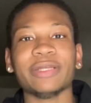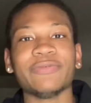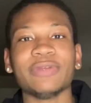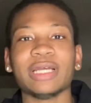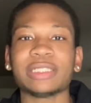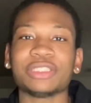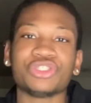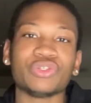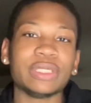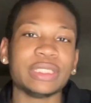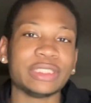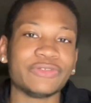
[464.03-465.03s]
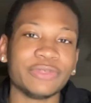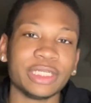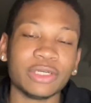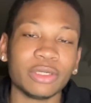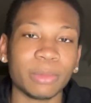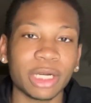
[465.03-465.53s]
If you guys enjoyed this
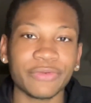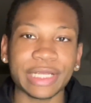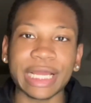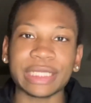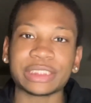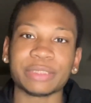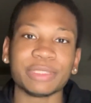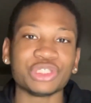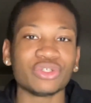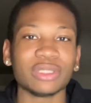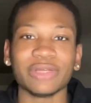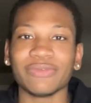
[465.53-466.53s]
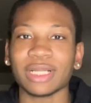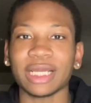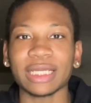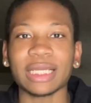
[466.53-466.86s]
video and my reaction, make sure you leave a like,